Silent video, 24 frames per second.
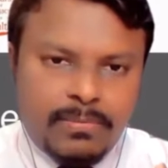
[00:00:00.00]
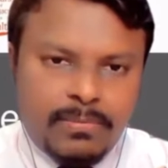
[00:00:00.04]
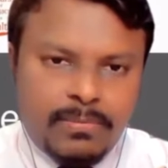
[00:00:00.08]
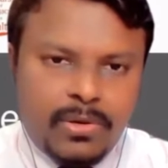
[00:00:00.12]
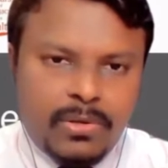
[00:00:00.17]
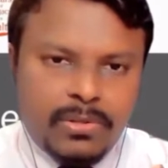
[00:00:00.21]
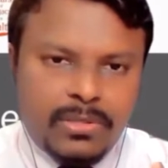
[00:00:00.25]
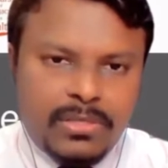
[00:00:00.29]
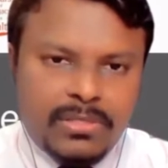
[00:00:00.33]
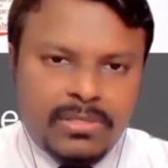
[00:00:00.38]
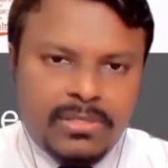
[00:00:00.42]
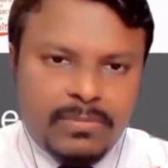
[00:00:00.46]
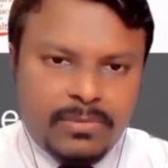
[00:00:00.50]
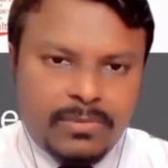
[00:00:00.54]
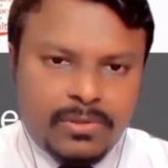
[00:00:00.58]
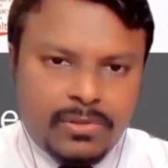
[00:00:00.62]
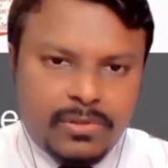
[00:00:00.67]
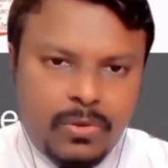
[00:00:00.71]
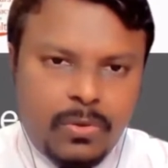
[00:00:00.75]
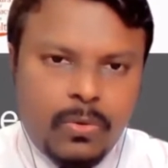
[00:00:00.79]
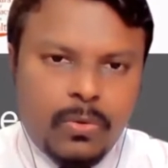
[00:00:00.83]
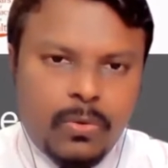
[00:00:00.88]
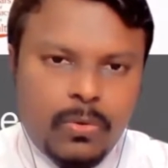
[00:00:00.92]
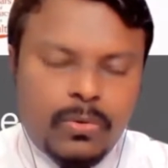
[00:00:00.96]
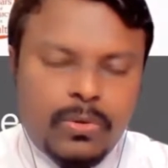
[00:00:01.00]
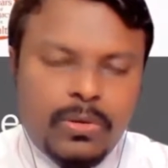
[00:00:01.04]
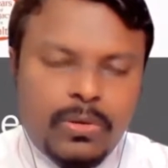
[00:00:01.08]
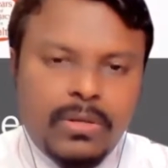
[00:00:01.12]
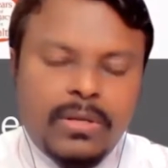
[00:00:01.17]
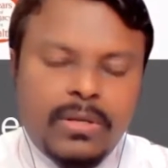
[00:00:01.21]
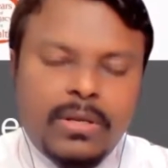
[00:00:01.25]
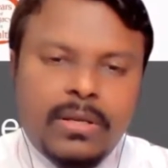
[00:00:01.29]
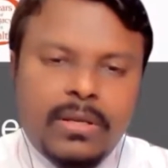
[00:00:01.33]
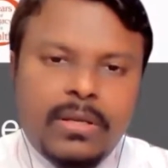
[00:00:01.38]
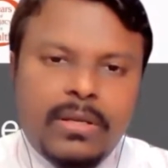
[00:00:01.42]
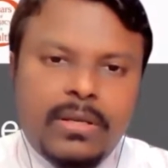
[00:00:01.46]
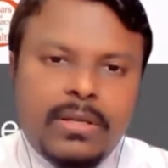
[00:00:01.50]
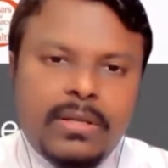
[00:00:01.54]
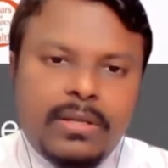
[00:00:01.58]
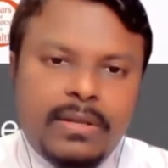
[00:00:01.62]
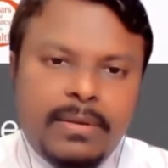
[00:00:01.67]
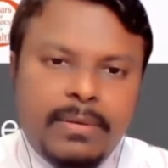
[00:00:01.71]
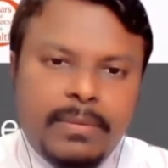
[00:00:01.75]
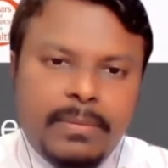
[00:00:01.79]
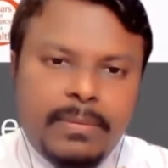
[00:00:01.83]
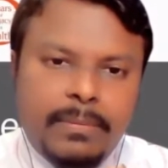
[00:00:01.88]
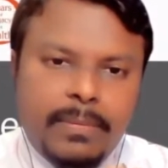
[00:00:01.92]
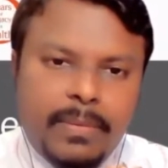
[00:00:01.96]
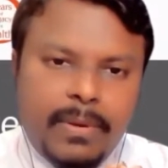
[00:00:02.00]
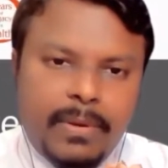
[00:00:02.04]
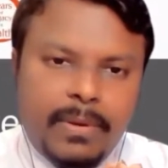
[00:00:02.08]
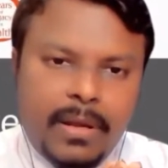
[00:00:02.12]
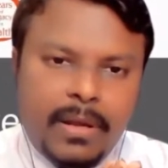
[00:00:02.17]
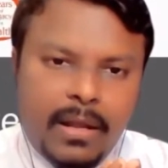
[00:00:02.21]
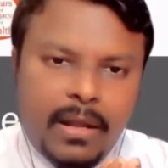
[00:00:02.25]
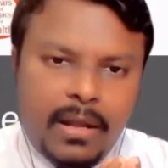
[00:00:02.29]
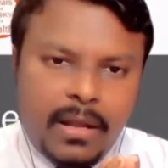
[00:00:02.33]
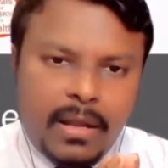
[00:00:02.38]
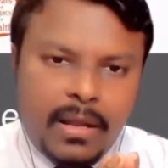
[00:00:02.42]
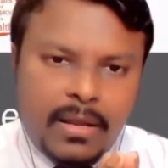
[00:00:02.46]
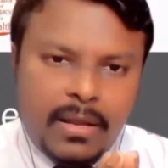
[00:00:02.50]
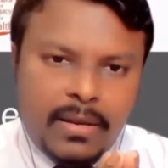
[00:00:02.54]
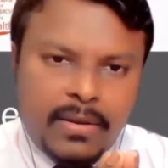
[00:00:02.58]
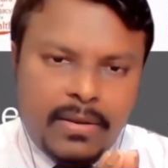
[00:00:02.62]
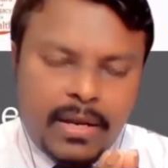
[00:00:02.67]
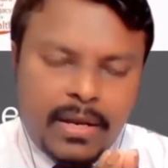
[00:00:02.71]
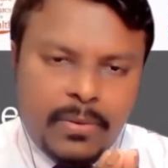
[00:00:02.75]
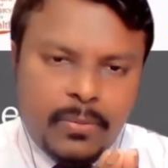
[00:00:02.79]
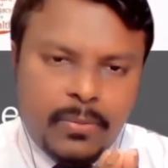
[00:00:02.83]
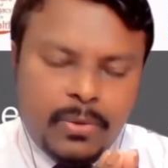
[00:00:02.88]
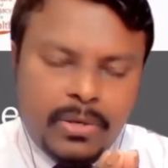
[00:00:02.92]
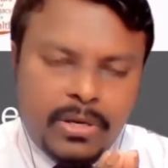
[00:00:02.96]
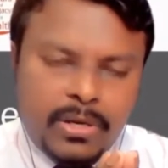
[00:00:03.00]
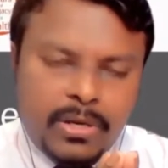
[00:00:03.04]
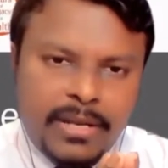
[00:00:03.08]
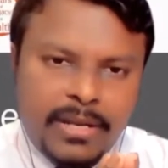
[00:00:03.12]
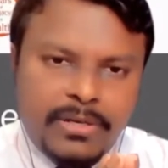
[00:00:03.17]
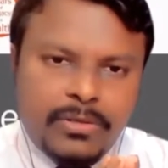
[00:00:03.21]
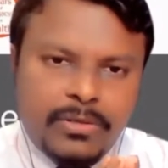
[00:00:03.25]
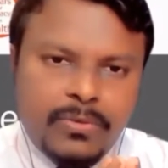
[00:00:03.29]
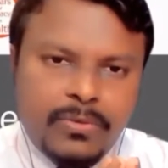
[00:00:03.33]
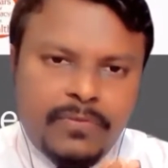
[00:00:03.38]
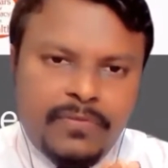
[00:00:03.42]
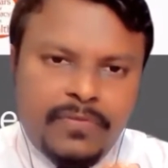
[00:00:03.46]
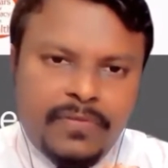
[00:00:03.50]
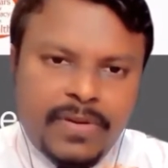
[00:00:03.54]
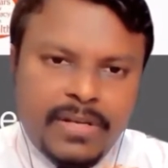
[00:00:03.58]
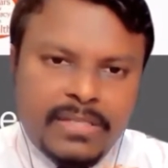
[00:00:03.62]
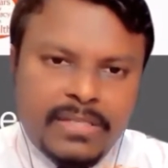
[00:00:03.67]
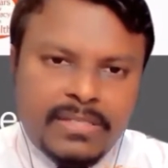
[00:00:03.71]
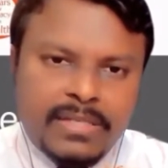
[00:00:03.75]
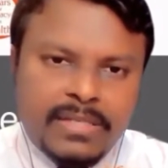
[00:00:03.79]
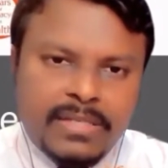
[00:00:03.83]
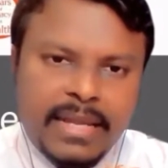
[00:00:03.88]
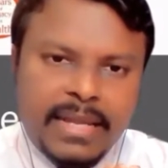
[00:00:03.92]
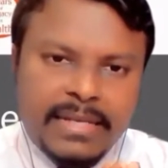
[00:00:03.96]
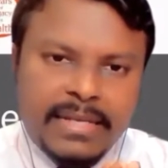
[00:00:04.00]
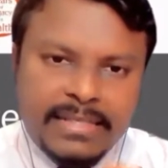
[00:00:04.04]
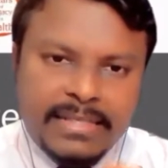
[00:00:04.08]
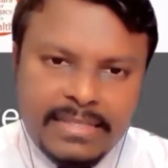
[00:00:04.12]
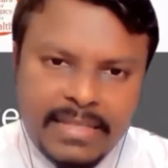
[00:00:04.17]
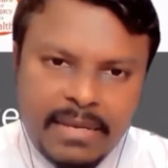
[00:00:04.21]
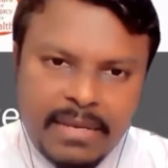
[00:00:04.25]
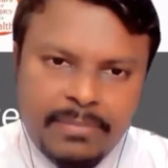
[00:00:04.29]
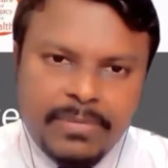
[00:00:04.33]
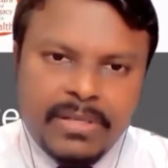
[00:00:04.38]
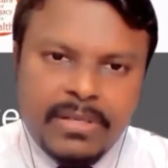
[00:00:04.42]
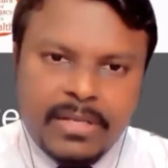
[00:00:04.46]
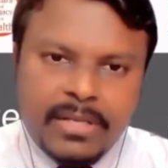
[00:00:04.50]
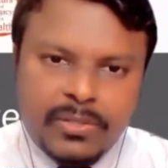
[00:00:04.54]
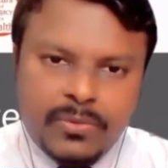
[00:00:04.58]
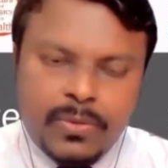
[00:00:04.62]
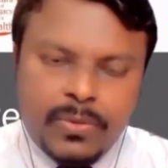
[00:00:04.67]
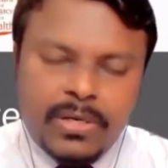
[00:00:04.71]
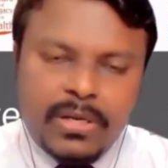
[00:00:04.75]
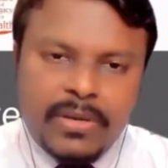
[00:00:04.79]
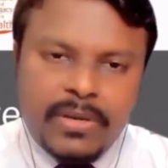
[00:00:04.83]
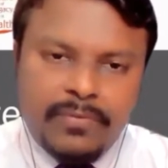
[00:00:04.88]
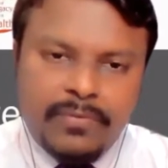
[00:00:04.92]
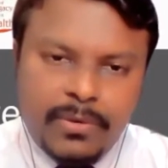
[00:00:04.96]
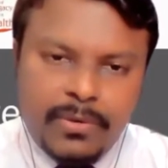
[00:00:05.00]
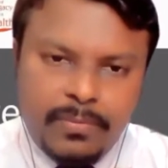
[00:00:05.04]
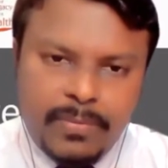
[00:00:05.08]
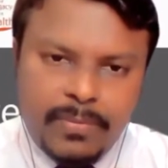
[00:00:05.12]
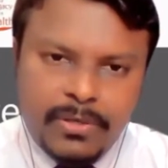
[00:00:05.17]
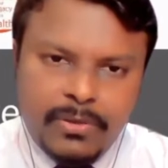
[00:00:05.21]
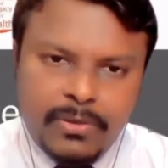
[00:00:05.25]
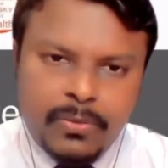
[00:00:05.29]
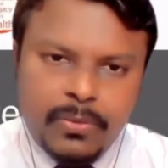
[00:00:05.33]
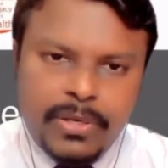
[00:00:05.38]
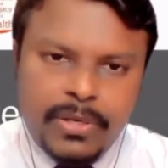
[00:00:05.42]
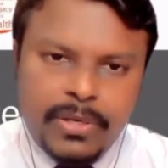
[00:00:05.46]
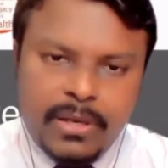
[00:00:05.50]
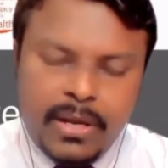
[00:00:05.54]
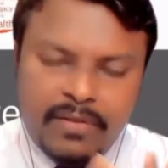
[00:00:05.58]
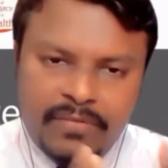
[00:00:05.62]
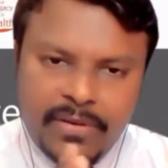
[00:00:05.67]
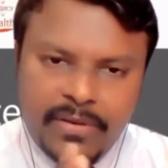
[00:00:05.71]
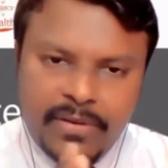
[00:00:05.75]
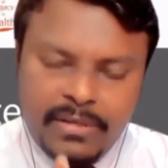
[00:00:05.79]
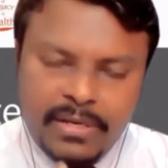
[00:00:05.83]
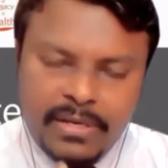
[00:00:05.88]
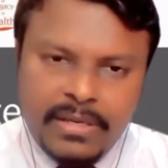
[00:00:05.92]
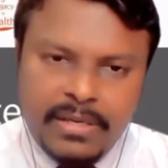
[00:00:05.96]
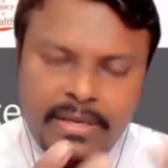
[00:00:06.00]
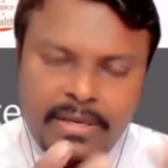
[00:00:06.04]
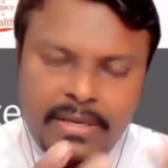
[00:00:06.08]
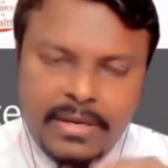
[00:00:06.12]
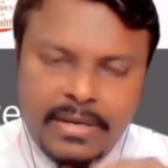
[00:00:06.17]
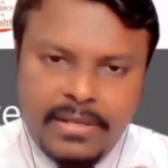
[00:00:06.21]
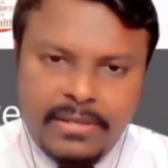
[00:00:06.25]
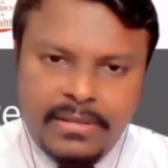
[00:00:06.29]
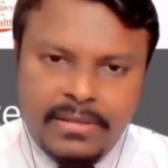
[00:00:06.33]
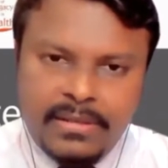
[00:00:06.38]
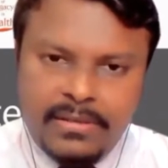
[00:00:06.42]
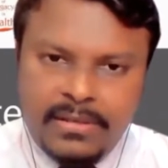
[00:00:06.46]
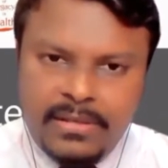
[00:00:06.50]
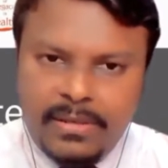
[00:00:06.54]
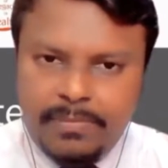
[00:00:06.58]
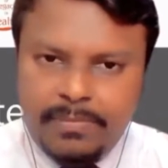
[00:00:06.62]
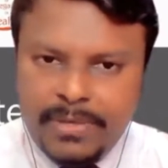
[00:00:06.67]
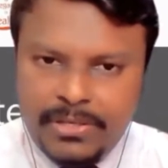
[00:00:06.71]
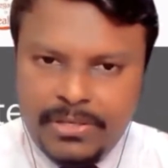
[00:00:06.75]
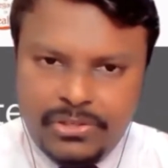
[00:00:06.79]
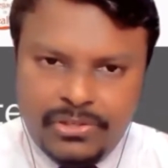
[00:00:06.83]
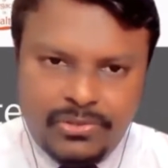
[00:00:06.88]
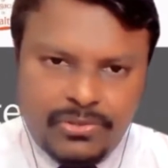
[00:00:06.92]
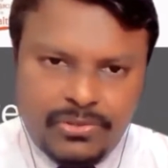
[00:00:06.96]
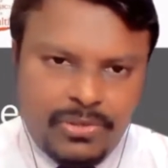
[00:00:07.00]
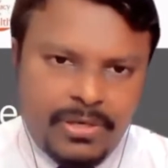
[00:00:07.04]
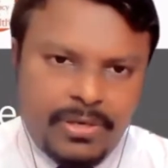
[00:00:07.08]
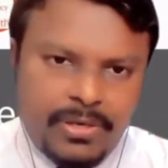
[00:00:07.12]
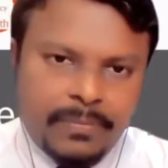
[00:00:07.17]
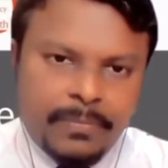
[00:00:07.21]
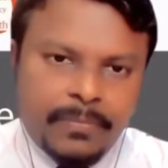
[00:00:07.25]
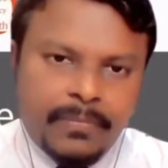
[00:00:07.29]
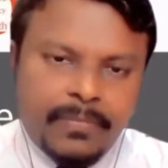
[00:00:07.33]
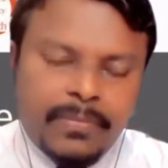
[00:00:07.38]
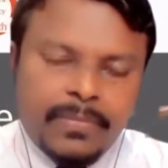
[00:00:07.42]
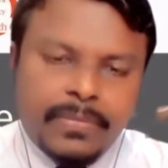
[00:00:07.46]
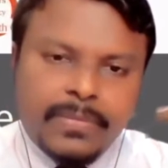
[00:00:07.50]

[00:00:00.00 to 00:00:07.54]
bothersome score, I would like to first examine. That's what I will doing after getting the deep history.